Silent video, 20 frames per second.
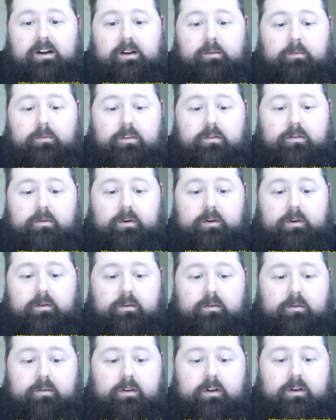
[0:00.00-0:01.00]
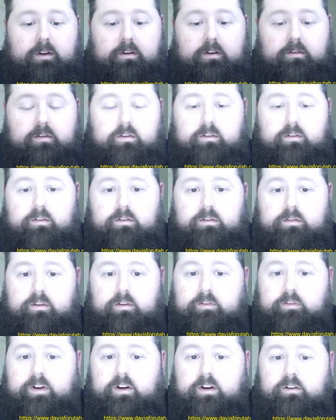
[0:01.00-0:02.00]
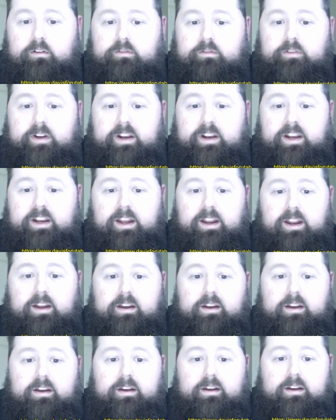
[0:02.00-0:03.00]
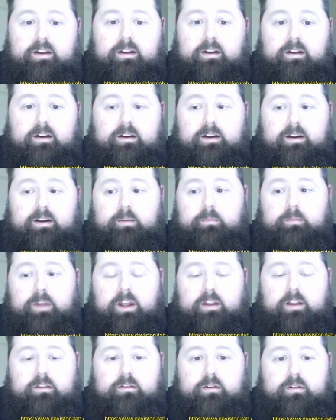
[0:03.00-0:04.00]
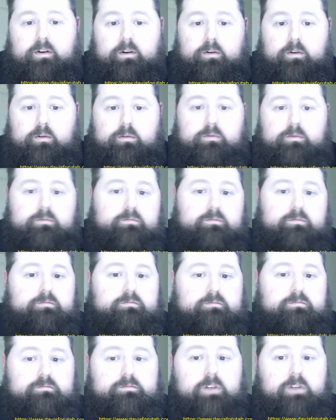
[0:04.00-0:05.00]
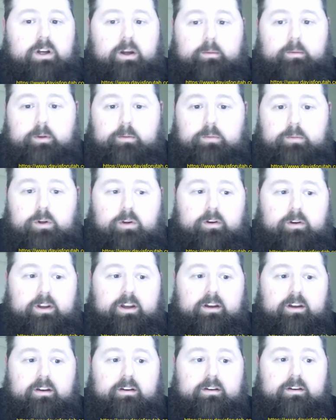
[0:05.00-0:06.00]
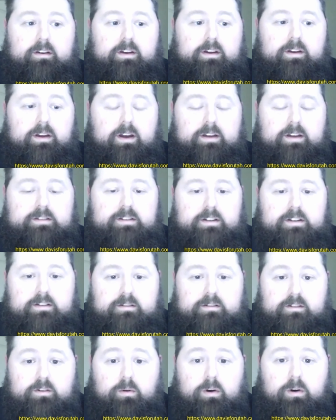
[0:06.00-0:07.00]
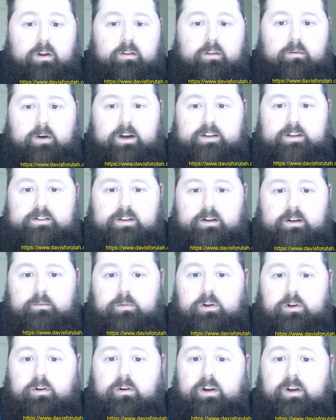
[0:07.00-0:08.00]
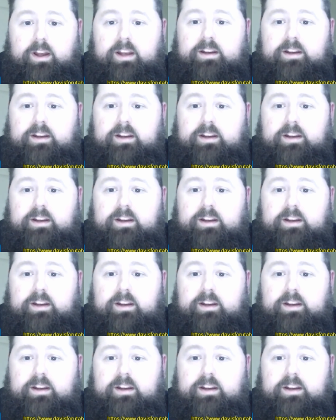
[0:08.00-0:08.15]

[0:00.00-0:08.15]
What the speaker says: through federal funding and through employing citizens who are otherwise unemployed.